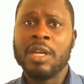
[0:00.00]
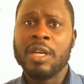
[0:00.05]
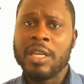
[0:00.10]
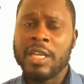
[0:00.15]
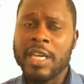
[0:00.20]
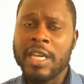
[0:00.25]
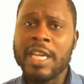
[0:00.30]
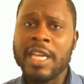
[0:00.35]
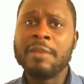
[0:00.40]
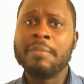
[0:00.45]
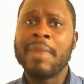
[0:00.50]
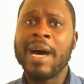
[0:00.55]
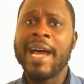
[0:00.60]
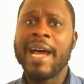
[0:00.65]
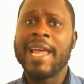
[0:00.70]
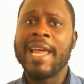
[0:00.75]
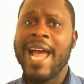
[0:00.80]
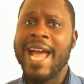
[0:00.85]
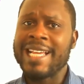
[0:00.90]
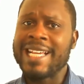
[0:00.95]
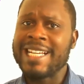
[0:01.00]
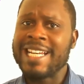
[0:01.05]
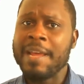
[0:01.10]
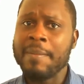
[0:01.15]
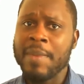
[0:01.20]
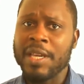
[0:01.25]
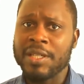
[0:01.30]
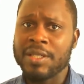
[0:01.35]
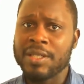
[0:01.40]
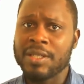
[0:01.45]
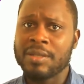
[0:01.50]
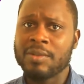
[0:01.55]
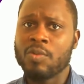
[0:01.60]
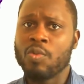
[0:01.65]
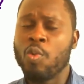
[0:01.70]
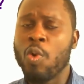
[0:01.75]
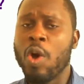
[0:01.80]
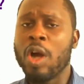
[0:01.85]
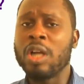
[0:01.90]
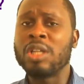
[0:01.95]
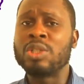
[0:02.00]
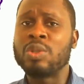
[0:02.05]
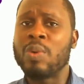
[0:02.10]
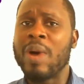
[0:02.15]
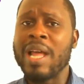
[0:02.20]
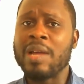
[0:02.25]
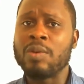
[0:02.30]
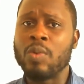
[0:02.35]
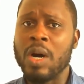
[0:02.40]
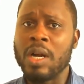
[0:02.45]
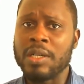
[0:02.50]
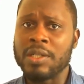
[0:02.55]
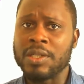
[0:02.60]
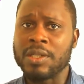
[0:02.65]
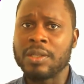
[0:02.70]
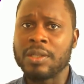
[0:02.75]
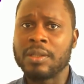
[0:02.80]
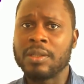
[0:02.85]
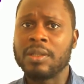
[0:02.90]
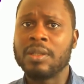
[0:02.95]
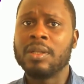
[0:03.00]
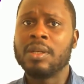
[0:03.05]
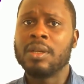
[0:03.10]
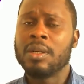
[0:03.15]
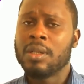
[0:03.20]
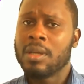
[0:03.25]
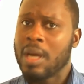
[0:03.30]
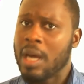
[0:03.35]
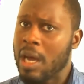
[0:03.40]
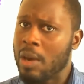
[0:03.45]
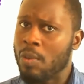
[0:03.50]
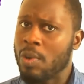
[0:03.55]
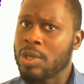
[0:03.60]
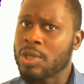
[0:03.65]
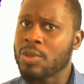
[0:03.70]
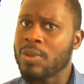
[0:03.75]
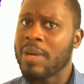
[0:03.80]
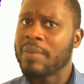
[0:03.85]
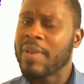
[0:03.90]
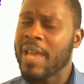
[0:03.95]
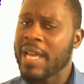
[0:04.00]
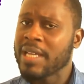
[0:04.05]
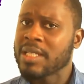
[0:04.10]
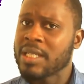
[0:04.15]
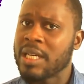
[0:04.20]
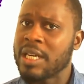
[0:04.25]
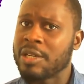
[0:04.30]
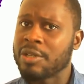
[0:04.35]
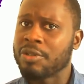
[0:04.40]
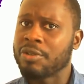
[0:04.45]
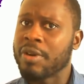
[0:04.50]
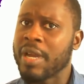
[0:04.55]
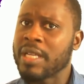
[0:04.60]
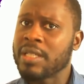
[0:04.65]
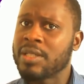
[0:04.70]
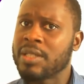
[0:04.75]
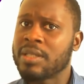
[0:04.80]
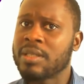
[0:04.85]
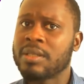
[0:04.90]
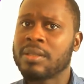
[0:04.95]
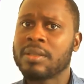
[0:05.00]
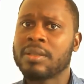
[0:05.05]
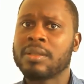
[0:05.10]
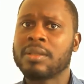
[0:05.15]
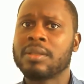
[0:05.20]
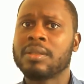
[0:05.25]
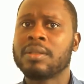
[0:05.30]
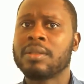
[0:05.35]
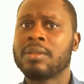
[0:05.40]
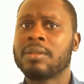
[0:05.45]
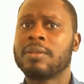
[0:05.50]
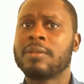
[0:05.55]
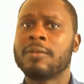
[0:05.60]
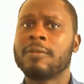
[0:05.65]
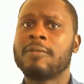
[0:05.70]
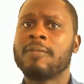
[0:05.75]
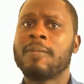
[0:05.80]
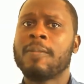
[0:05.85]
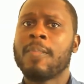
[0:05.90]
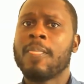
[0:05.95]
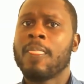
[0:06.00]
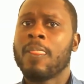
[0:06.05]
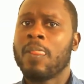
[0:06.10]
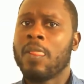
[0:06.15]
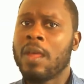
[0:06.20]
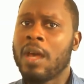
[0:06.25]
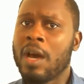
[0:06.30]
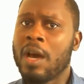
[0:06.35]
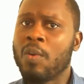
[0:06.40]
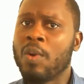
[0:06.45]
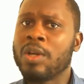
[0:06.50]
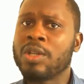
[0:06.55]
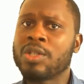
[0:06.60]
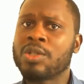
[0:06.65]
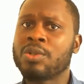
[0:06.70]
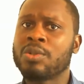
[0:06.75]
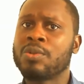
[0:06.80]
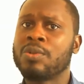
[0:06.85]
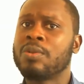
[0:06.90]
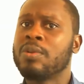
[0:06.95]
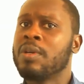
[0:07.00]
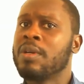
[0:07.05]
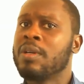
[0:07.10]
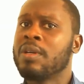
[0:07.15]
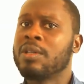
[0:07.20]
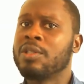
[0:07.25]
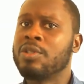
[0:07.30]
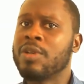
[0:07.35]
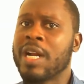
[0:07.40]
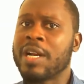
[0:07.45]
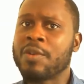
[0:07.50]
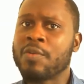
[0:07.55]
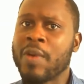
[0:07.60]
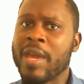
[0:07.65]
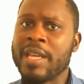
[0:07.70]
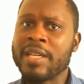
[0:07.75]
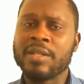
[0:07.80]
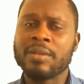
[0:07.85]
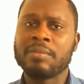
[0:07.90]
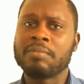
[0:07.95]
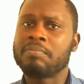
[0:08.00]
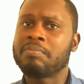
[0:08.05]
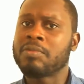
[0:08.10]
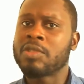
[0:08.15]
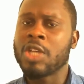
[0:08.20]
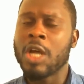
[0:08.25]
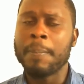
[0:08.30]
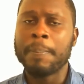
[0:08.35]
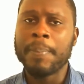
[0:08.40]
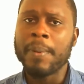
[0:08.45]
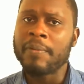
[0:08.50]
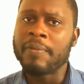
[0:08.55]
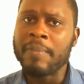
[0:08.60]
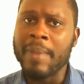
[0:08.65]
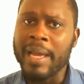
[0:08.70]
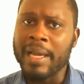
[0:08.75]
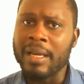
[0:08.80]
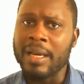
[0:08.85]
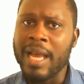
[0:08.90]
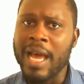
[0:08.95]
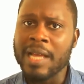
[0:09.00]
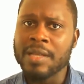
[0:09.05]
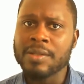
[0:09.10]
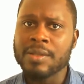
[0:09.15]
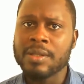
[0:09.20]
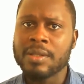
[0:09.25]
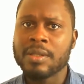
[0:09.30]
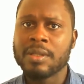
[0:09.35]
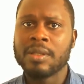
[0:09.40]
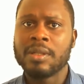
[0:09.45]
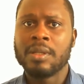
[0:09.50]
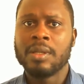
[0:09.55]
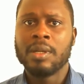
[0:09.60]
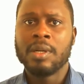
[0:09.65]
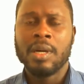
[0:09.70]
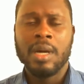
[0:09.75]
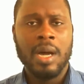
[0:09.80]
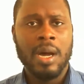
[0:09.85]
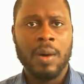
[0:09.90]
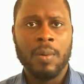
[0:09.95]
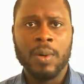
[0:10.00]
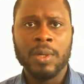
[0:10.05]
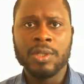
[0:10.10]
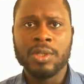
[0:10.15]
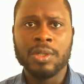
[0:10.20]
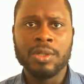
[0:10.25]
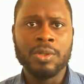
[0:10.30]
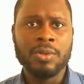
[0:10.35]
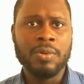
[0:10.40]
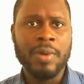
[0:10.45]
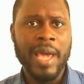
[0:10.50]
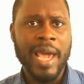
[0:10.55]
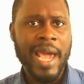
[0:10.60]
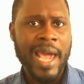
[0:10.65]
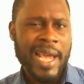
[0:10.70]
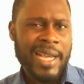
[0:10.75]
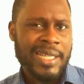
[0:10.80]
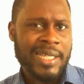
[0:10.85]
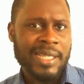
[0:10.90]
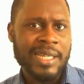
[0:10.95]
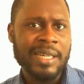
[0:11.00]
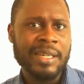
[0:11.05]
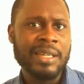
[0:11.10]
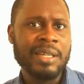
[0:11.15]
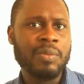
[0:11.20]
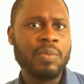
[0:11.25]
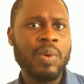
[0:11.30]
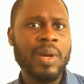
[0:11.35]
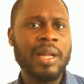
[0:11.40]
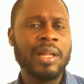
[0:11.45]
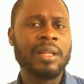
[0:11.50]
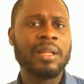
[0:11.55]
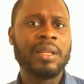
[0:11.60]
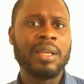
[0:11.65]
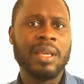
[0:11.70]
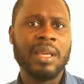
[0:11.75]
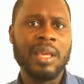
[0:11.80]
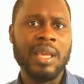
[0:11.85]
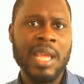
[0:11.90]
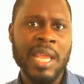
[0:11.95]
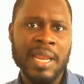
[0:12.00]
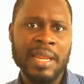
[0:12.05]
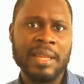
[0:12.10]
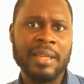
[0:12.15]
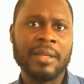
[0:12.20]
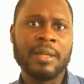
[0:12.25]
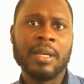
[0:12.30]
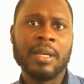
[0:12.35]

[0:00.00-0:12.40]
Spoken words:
in my academics, what do I want? I want to have excellent grades. I want to graduate top of my class. I want to do excellently well in